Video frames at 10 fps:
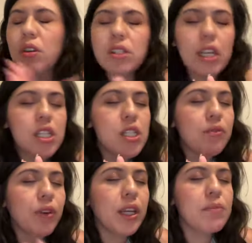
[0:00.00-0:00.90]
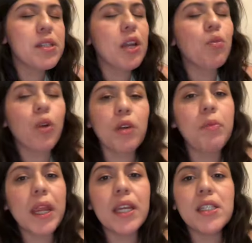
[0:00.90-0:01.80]
Sentence frames and word
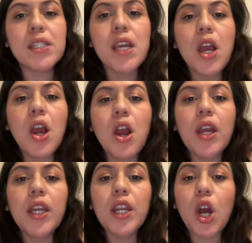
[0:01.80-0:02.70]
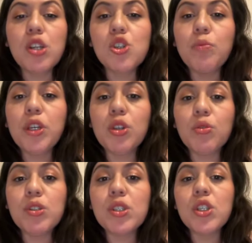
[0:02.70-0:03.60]
banks can also be
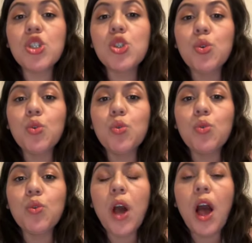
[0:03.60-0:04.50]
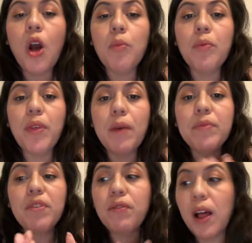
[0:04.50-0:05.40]
used to help them
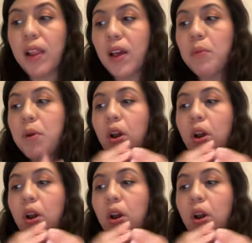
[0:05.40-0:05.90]
develop